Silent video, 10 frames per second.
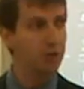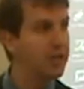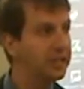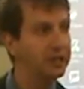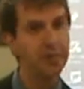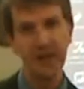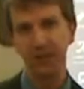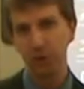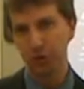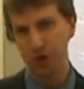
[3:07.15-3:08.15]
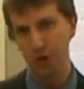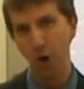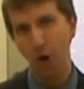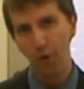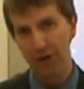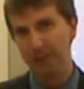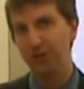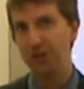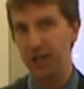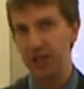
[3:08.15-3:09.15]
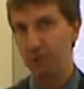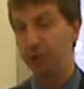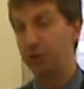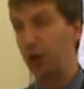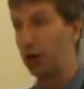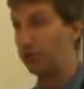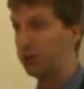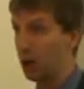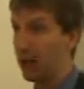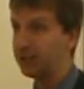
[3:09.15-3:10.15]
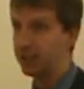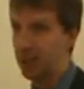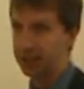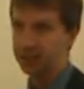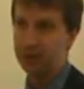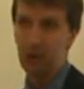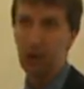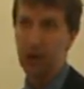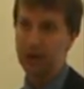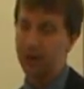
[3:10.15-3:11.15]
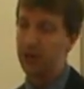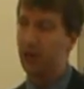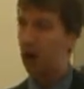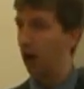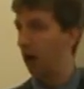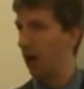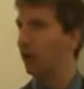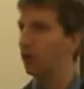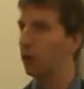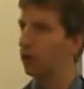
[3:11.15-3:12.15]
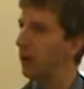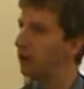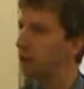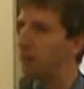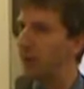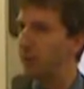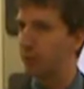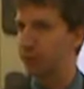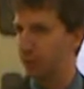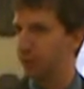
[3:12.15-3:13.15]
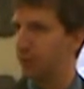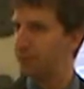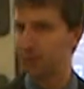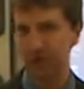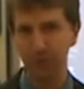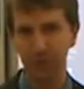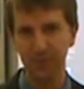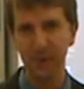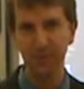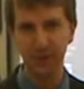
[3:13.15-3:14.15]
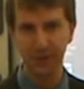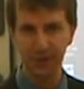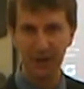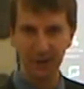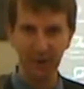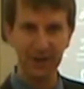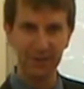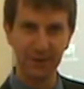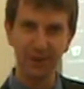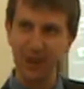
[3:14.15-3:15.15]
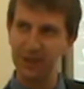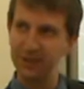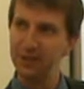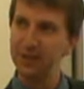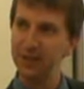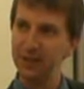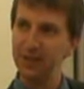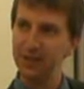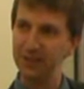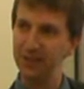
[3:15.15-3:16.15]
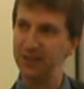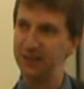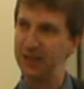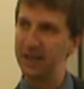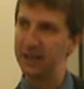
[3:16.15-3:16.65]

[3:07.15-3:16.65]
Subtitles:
need to make sure that you always schedule yourself lots and lots of time. I don't know, when is your paper due, for example, the paper that you guys are writing for this class? Is it due in like...